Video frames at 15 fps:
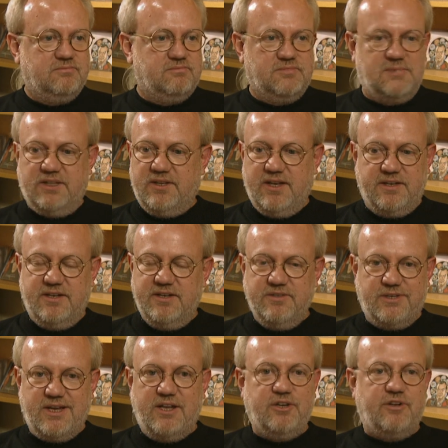but they didn't
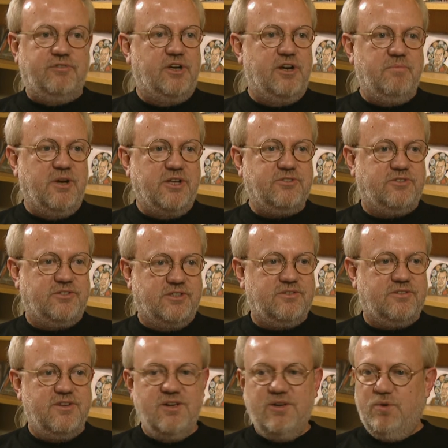tell you very much, just
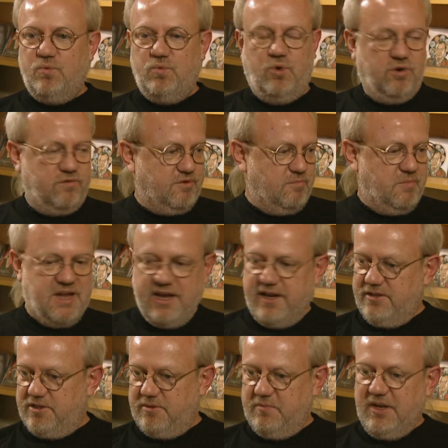walk from A
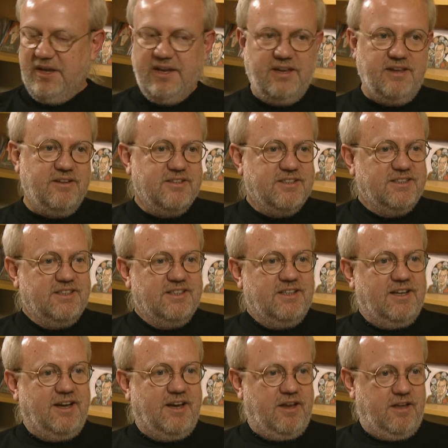to B.
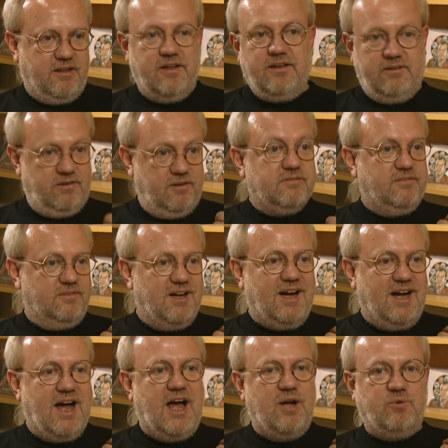And
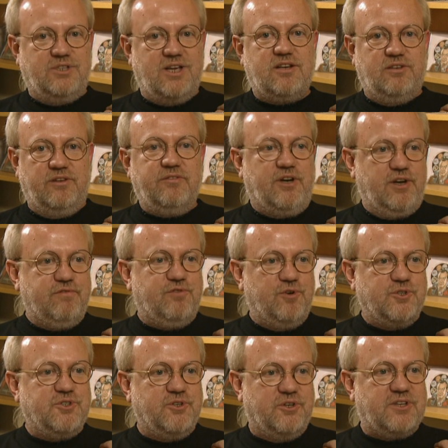I was actually very
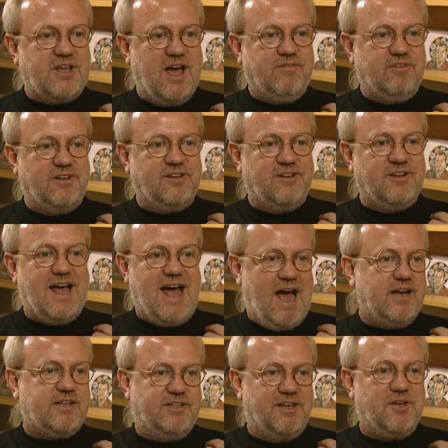fortunate to have a little
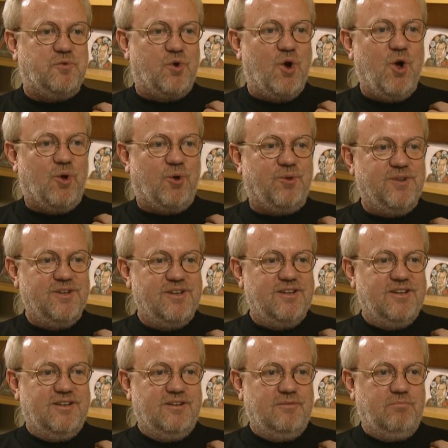acting role
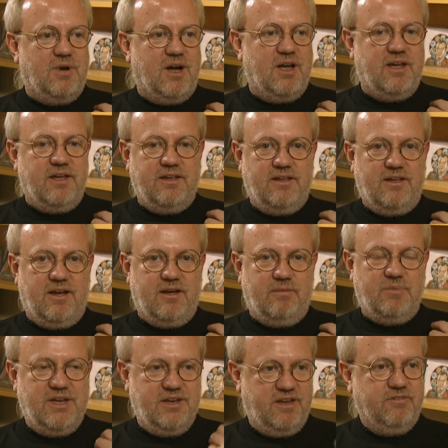by
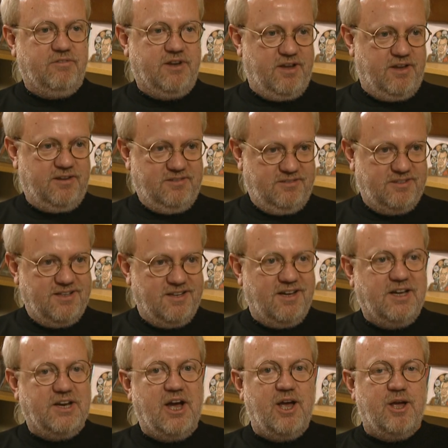being given an
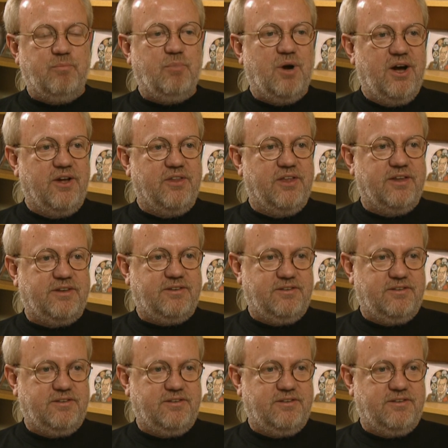iron bar that